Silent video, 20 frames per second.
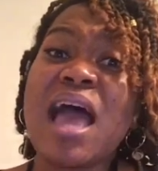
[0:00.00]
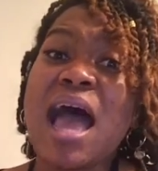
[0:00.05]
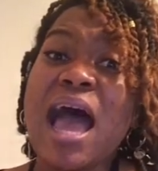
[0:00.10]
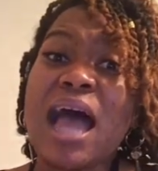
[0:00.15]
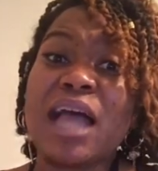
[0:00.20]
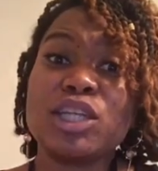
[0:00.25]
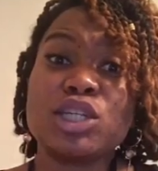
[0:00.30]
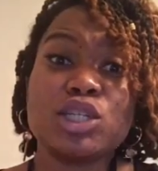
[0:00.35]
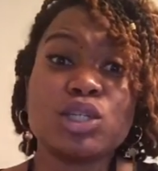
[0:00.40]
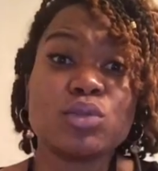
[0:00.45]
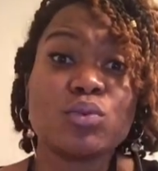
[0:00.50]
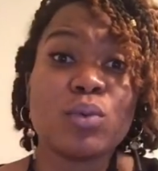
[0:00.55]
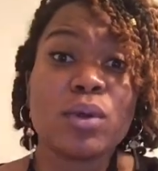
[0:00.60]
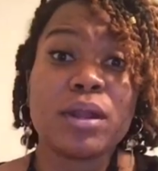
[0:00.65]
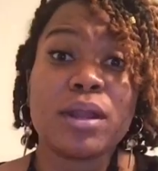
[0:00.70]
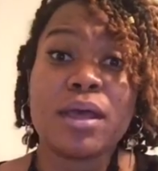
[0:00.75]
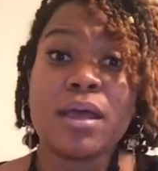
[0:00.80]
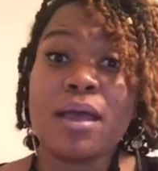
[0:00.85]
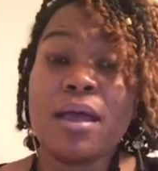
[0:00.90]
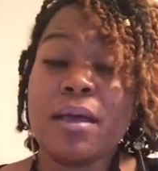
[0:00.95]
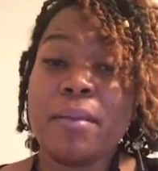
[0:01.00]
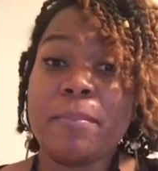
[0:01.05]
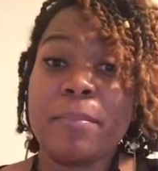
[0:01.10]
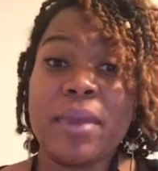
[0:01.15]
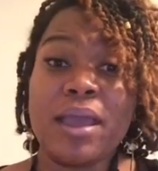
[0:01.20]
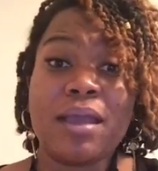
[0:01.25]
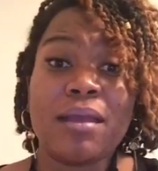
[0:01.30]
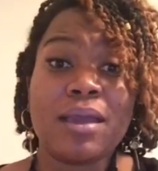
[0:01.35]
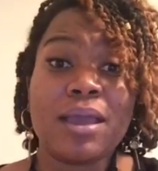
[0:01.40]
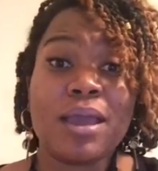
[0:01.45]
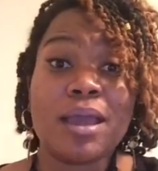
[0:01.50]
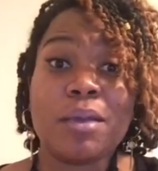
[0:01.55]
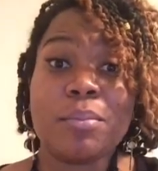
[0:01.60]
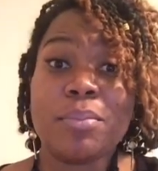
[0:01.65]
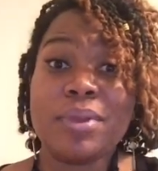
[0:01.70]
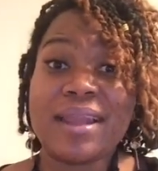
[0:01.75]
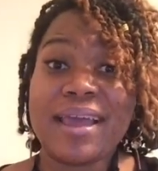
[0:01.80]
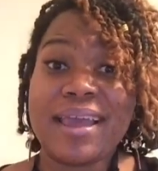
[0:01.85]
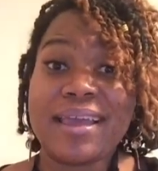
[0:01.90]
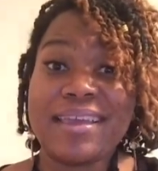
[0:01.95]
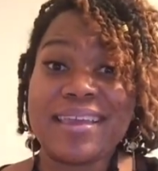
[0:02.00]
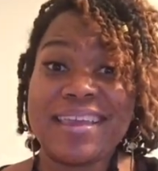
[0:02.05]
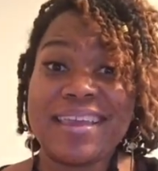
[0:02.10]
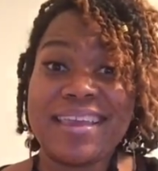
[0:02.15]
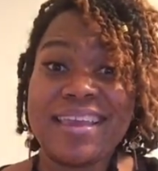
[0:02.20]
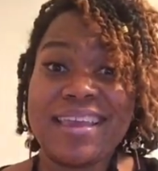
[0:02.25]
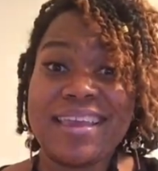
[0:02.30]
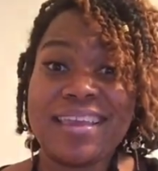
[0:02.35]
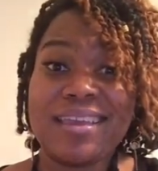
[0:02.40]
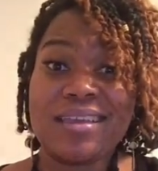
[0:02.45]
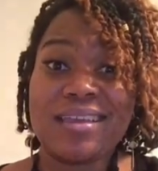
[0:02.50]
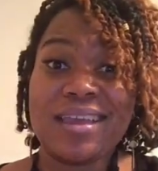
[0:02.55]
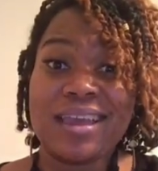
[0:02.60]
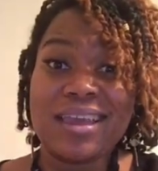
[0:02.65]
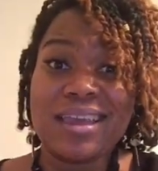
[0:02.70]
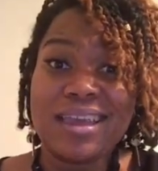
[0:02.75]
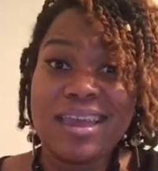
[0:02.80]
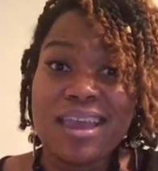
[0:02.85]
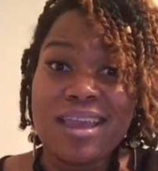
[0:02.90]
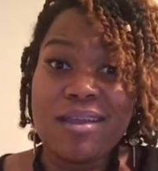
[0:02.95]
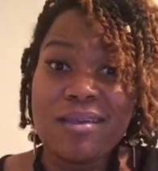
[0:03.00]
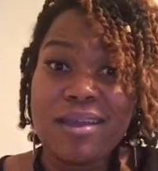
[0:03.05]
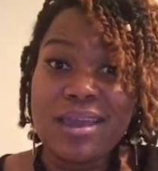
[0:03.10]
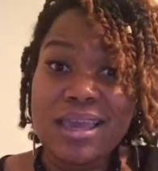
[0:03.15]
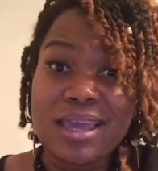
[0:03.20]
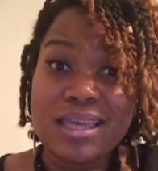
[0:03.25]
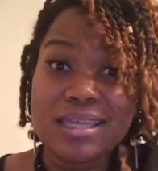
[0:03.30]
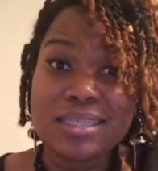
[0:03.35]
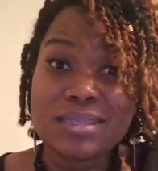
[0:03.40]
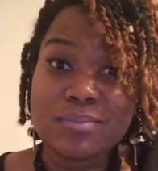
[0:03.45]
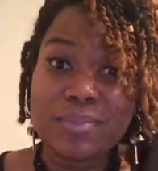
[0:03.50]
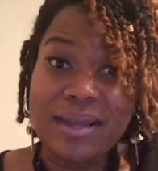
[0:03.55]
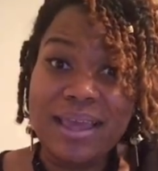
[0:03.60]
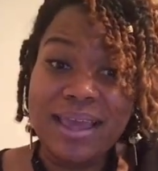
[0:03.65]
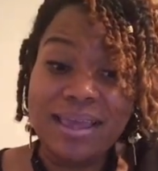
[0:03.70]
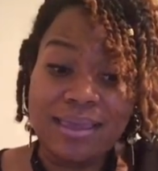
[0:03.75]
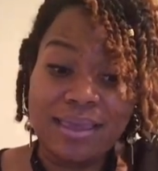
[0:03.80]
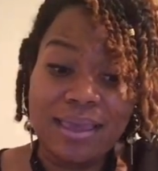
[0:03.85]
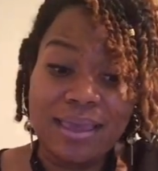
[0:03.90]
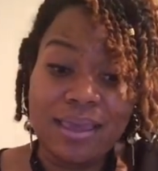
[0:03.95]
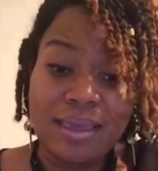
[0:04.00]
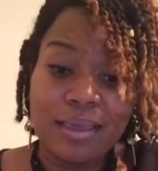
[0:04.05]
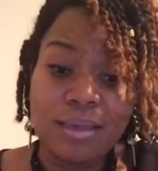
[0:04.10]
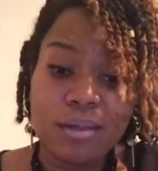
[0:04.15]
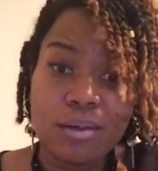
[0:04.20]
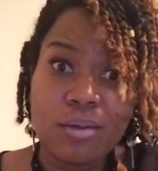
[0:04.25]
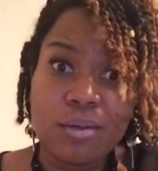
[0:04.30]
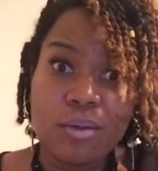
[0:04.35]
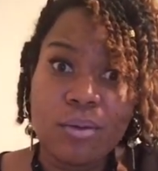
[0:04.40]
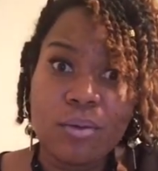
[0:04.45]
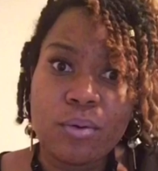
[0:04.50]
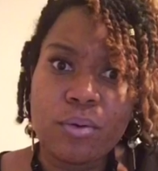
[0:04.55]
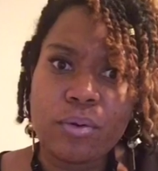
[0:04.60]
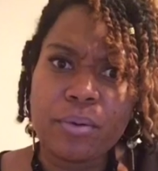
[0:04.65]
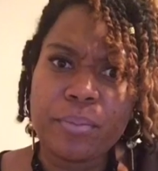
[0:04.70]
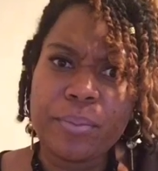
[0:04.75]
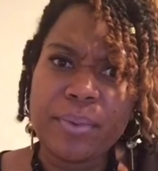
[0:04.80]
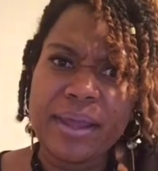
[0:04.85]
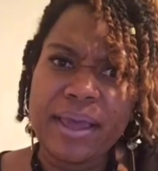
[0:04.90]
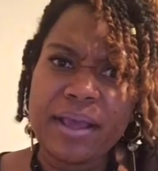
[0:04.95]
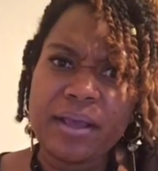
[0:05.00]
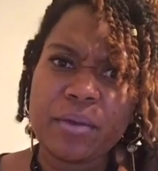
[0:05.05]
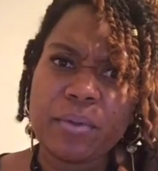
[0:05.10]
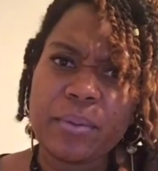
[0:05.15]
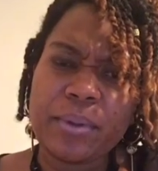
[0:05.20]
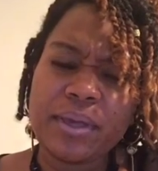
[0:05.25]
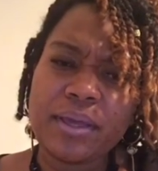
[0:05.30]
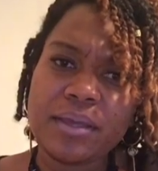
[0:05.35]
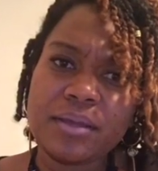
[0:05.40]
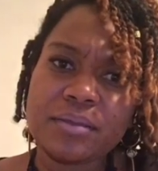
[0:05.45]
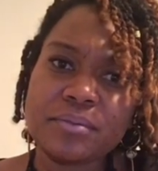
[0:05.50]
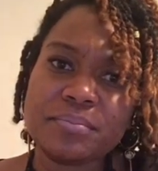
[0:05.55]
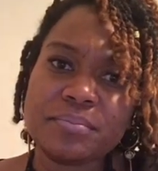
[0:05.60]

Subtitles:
I just want to marry a black king and carry his black king or black queen.